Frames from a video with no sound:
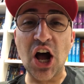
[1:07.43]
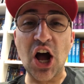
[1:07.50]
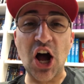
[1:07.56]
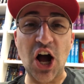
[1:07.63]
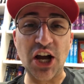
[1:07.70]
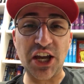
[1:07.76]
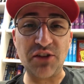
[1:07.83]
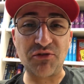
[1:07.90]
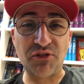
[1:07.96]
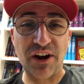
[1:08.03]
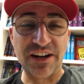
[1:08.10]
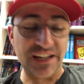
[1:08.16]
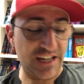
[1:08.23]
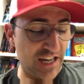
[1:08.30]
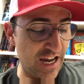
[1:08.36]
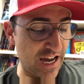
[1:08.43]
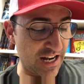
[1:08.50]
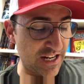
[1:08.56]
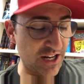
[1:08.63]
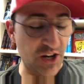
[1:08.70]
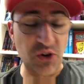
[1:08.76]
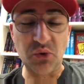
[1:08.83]
Hockey Frightened
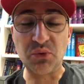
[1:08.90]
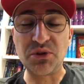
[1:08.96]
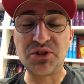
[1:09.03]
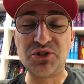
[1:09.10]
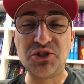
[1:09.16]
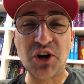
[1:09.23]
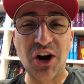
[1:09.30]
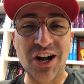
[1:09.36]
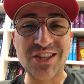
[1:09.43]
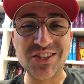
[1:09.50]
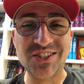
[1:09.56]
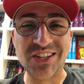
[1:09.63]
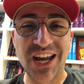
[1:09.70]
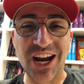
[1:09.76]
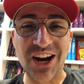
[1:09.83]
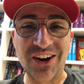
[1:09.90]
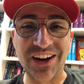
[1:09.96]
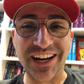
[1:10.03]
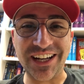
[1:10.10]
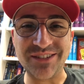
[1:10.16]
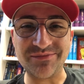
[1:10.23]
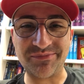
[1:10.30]
Canada with Dawn
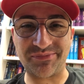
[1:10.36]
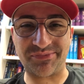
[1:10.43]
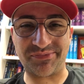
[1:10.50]
Scary.